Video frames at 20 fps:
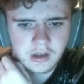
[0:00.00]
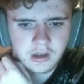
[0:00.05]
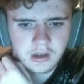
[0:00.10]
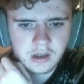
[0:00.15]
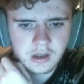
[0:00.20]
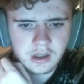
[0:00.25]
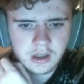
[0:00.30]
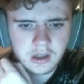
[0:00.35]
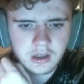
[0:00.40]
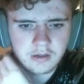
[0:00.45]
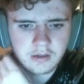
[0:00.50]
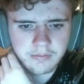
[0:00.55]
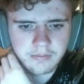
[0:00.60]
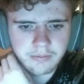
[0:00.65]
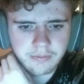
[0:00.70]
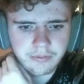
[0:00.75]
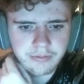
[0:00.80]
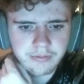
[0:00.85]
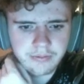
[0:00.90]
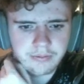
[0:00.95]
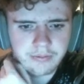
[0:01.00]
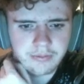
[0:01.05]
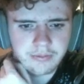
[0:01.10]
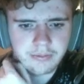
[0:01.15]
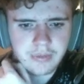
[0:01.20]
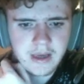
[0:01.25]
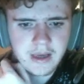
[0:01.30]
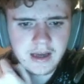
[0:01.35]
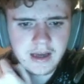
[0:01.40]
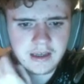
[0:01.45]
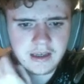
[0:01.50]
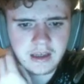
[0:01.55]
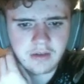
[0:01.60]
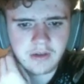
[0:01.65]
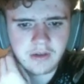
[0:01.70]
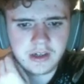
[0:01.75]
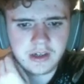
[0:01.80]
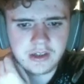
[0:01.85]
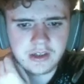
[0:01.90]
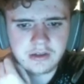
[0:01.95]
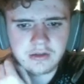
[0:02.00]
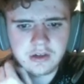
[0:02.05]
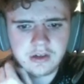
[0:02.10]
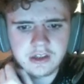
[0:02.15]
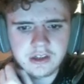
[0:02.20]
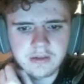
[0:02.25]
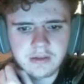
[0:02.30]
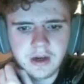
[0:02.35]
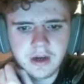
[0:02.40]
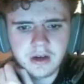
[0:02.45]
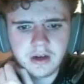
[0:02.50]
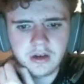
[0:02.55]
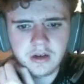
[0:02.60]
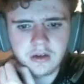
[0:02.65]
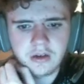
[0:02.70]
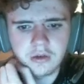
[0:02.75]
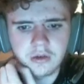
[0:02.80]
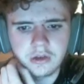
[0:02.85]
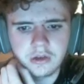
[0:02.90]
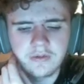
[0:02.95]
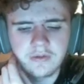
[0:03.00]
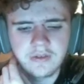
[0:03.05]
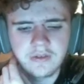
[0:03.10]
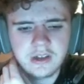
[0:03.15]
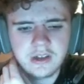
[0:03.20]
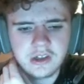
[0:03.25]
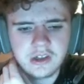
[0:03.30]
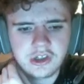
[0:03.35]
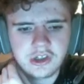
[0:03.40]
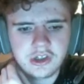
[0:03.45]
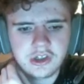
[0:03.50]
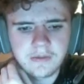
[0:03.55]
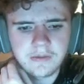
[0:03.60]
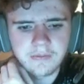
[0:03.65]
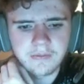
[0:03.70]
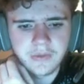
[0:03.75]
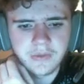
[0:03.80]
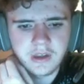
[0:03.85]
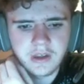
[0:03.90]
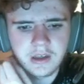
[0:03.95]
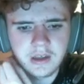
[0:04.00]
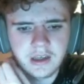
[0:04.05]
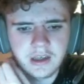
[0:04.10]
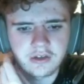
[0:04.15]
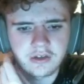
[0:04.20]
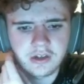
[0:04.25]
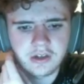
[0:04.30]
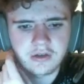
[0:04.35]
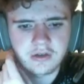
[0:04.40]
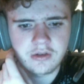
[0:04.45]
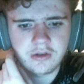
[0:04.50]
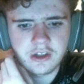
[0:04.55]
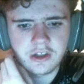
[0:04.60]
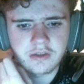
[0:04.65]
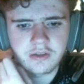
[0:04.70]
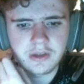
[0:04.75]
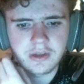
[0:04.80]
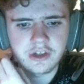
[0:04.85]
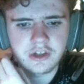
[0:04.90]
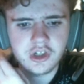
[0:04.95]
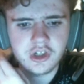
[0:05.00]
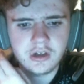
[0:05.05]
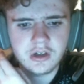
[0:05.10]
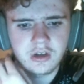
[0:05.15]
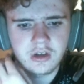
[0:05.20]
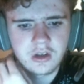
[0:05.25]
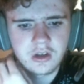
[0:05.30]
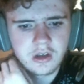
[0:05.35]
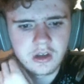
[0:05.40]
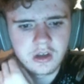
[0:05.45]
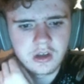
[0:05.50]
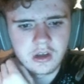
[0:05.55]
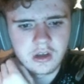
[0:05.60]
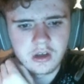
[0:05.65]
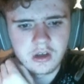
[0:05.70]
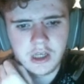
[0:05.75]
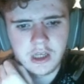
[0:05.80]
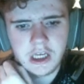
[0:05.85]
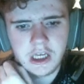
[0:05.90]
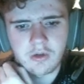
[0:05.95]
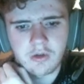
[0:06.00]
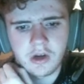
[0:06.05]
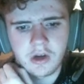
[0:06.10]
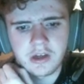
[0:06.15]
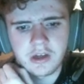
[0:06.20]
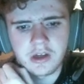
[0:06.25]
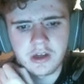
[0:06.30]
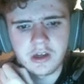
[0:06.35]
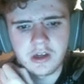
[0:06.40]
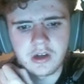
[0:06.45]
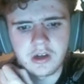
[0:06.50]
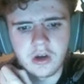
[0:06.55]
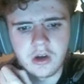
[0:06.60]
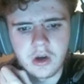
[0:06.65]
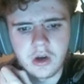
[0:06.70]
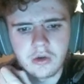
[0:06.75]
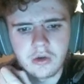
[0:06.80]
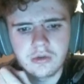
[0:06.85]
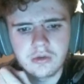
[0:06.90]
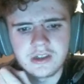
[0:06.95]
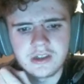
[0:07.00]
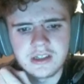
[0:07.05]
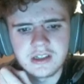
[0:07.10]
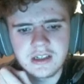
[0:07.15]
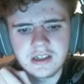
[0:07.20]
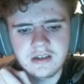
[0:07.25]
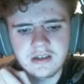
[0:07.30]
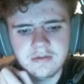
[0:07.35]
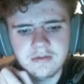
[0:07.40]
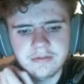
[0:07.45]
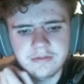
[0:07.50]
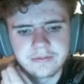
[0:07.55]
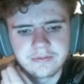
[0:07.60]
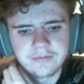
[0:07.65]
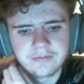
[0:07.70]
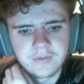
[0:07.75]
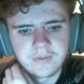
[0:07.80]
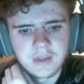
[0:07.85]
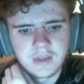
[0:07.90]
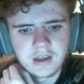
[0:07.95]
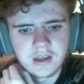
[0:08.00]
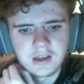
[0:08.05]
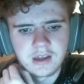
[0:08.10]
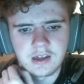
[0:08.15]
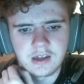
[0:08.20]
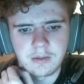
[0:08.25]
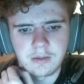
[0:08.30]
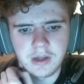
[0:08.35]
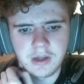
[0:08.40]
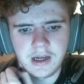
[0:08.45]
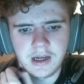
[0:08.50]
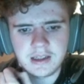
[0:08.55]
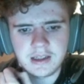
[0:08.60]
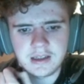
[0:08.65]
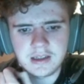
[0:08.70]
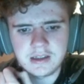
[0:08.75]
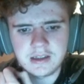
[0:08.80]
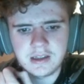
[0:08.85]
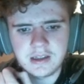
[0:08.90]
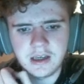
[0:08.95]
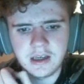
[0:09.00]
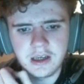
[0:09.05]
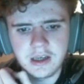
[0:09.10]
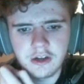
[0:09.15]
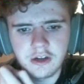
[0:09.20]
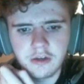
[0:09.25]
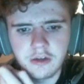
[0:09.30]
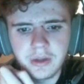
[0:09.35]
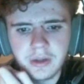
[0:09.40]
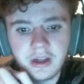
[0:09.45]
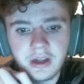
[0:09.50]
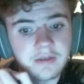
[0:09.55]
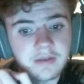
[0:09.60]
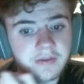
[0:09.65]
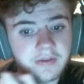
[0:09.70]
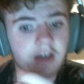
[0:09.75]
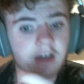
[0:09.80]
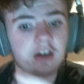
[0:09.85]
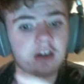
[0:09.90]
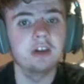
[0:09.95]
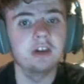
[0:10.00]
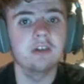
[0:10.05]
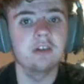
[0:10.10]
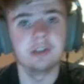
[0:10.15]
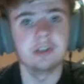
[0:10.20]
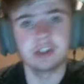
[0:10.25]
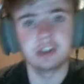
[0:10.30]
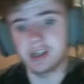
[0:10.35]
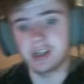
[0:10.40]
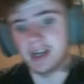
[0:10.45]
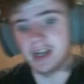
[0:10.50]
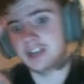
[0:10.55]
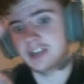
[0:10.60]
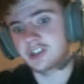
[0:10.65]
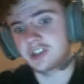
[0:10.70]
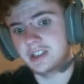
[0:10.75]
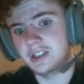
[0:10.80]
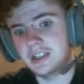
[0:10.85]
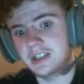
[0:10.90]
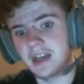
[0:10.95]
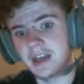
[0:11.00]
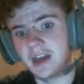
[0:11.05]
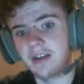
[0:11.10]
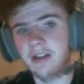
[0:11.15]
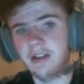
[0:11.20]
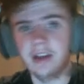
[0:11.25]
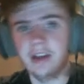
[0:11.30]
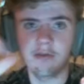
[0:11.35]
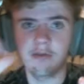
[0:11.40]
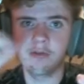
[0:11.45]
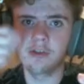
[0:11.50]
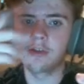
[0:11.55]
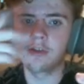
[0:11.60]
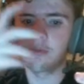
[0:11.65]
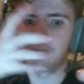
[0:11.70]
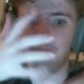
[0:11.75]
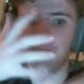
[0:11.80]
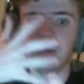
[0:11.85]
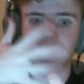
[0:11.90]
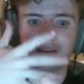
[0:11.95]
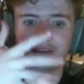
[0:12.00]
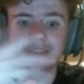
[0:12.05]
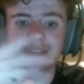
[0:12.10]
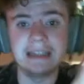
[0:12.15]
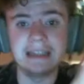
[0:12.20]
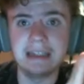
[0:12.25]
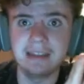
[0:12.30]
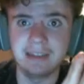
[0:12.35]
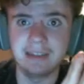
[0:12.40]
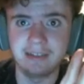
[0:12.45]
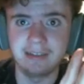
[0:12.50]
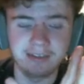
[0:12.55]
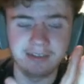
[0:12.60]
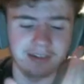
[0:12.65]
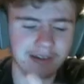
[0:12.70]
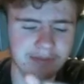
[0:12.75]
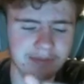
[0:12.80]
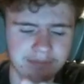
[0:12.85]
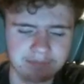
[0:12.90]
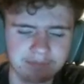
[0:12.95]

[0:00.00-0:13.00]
uh, Pachyrhinosaurus, American goldfinch, Kentrosaurus pigeon, Iguanodon hoatzin, Diplodocus, hillbilly fan art, which I actually need that, like with buck teeth and shit.